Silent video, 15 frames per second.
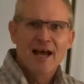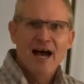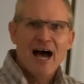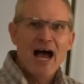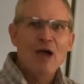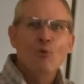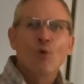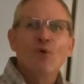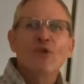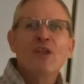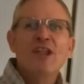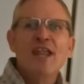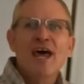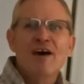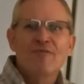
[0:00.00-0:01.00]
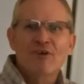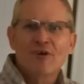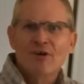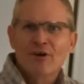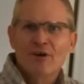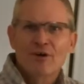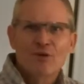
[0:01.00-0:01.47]
I will
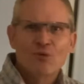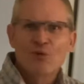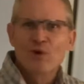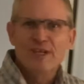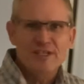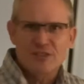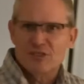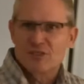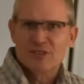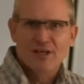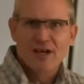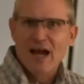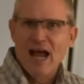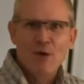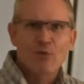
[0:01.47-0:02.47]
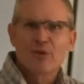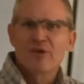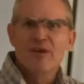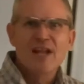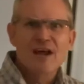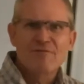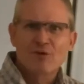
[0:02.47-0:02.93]
never reach
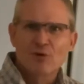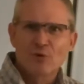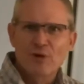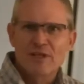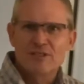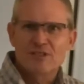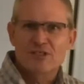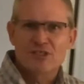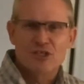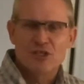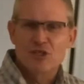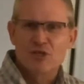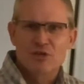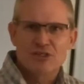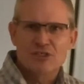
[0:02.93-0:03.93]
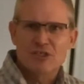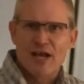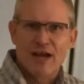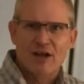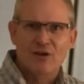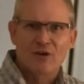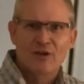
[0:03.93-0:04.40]
the duty
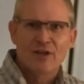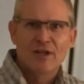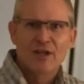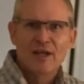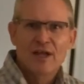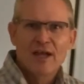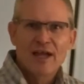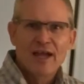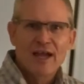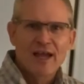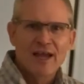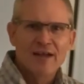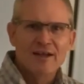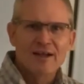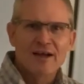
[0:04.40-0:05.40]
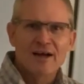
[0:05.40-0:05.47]
cycle and